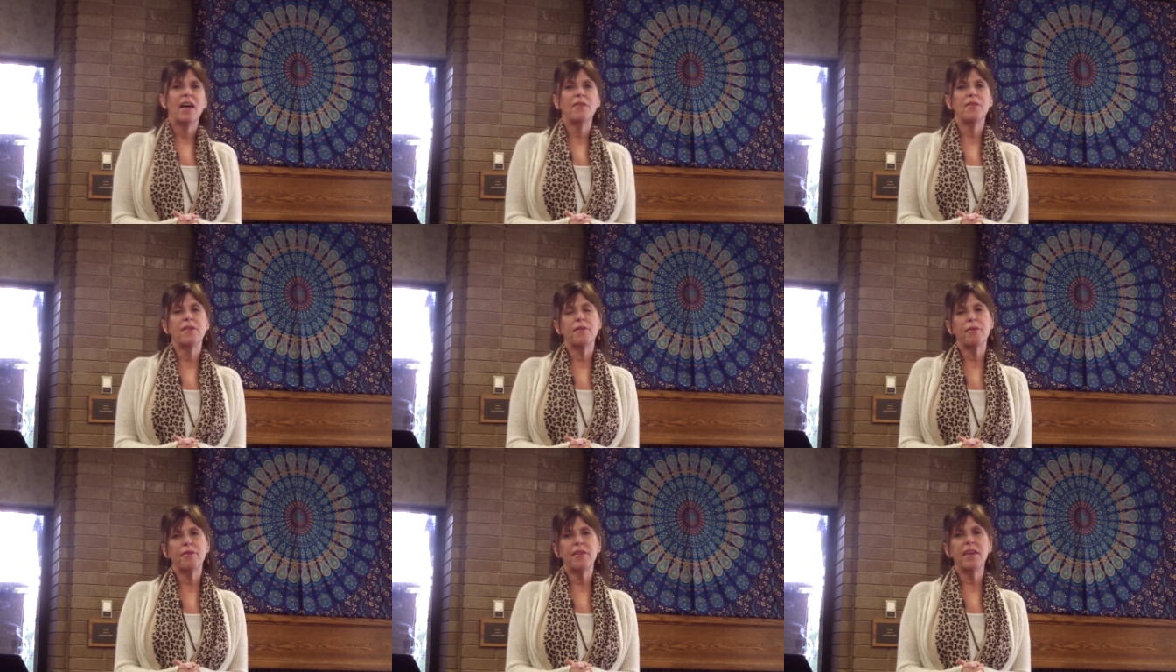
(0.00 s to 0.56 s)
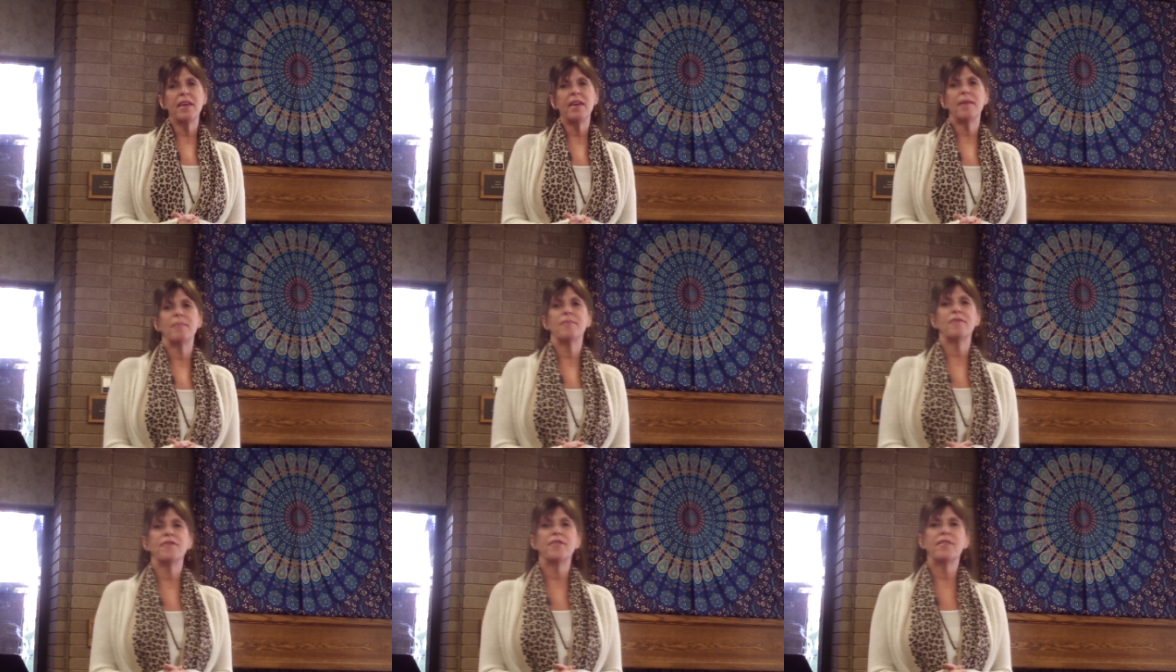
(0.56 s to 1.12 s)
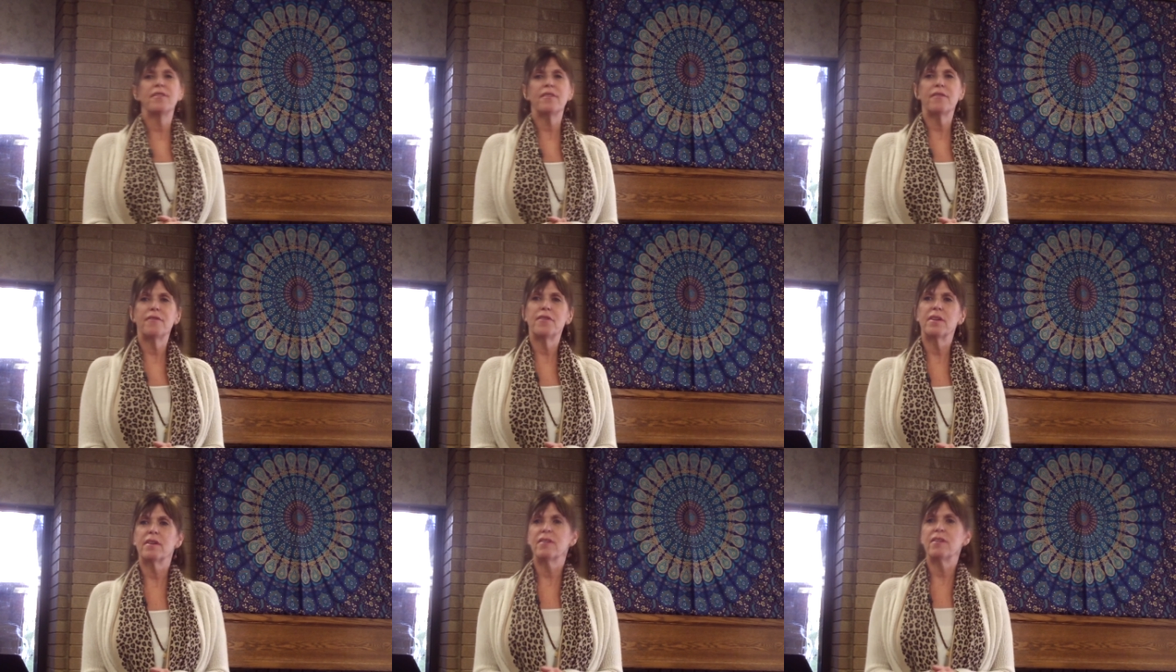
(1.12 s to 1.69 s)
and the theme for
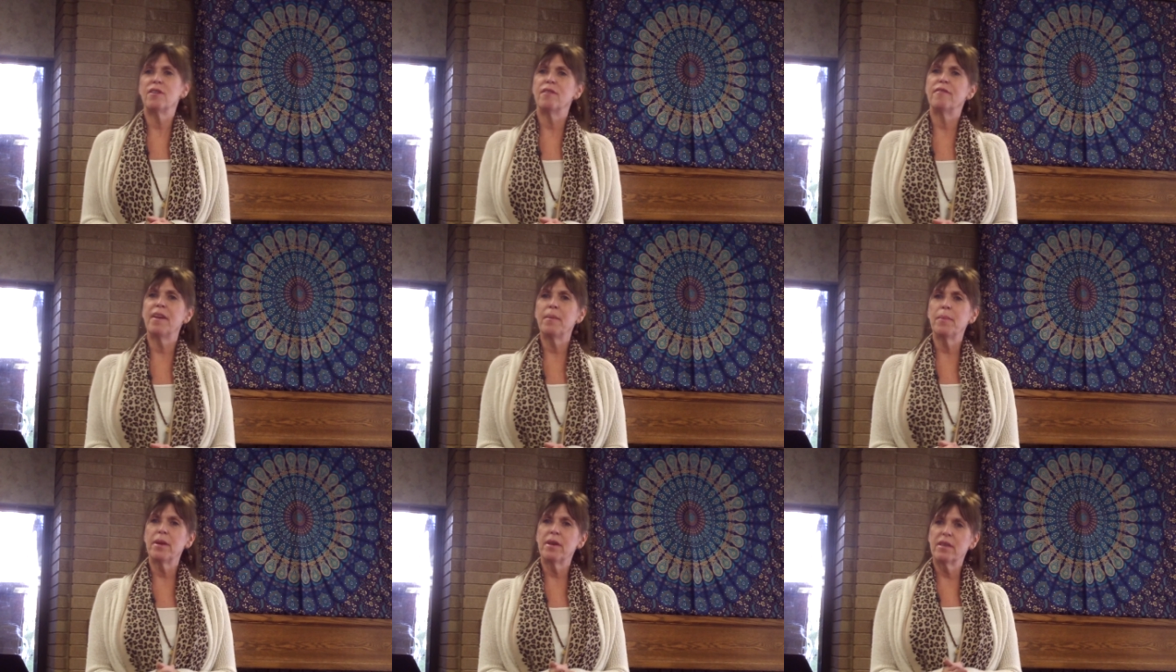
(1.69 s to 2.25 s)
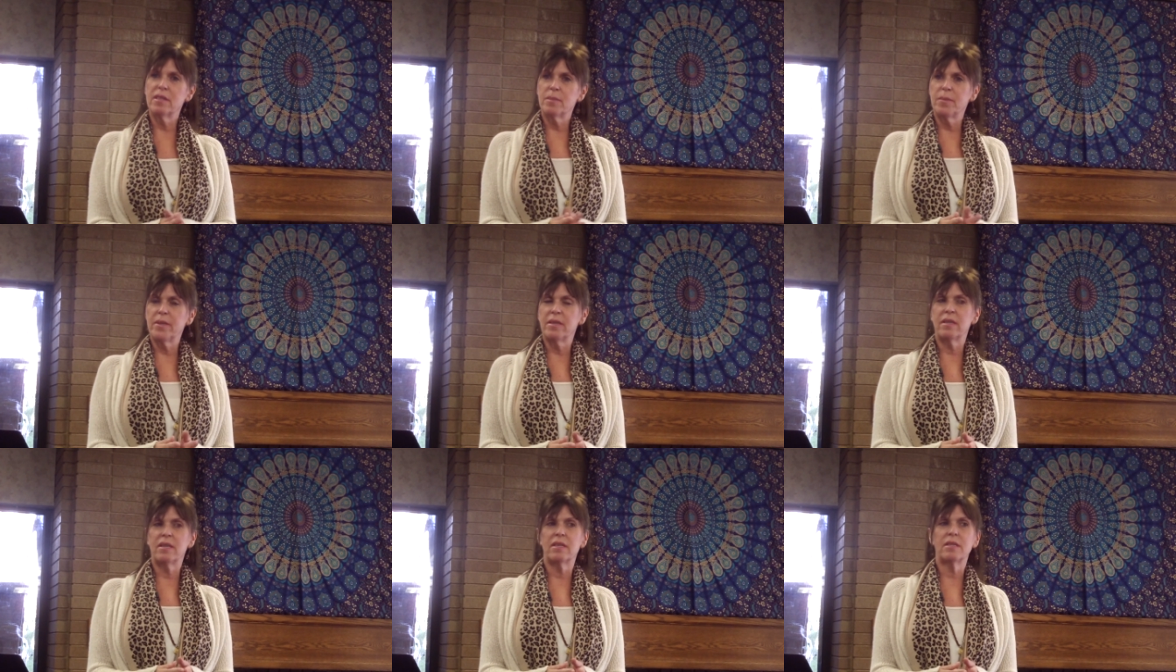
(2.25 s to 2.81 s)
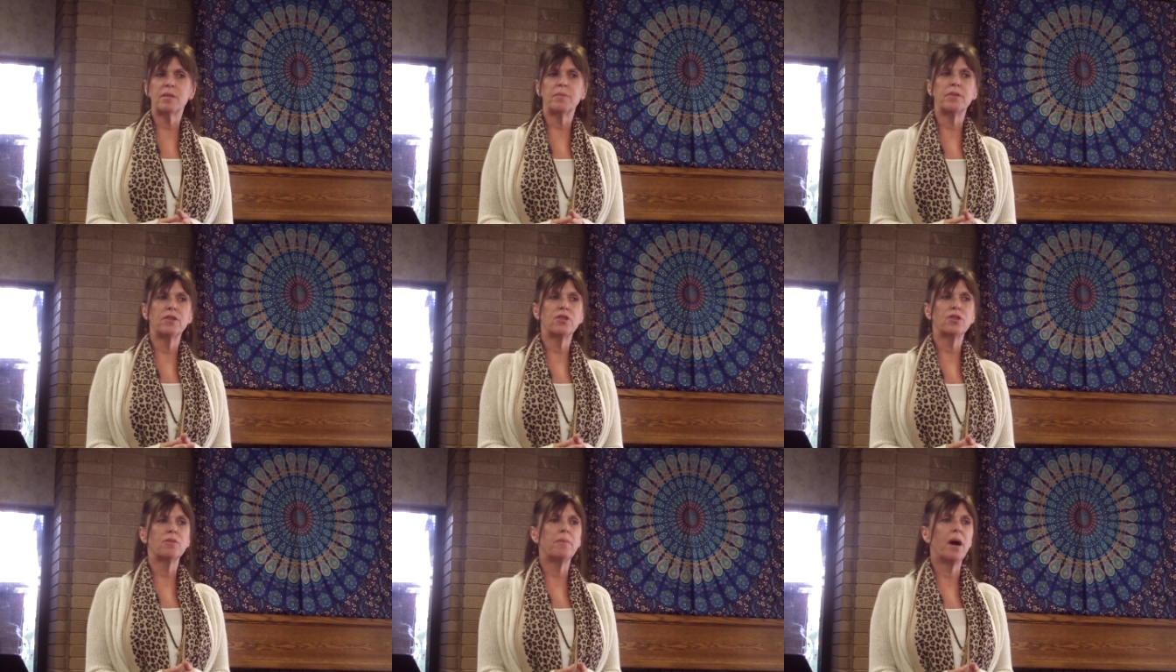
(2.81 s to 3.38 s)
November has been
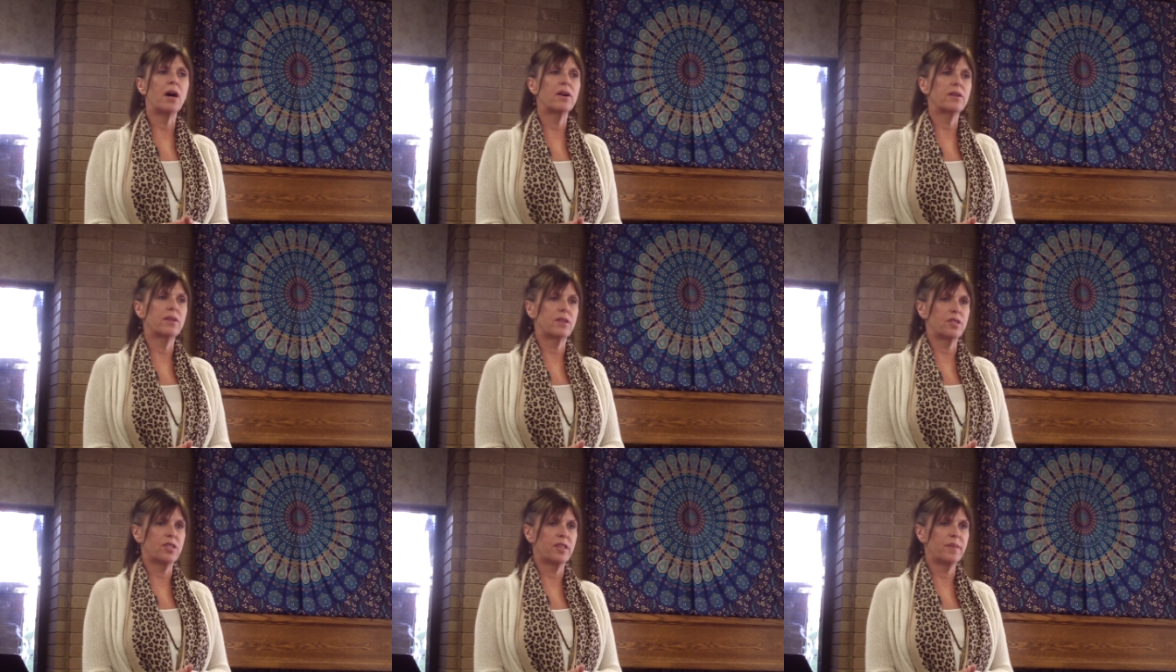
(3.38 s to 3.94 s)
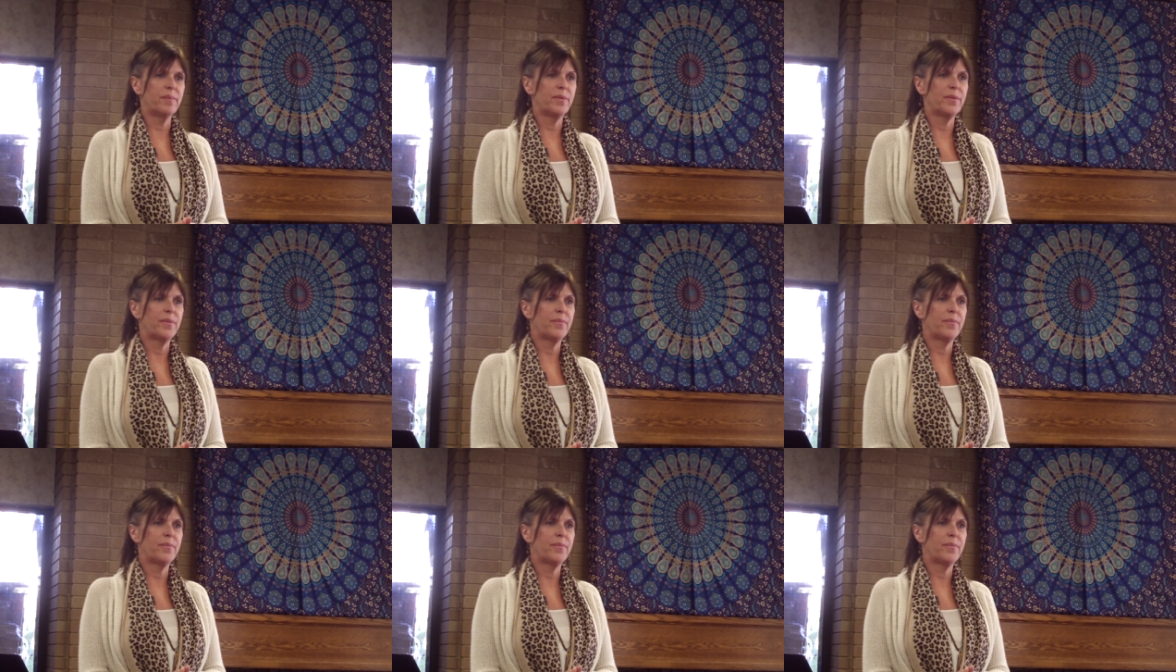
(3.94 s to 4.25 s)
spiritual partnership.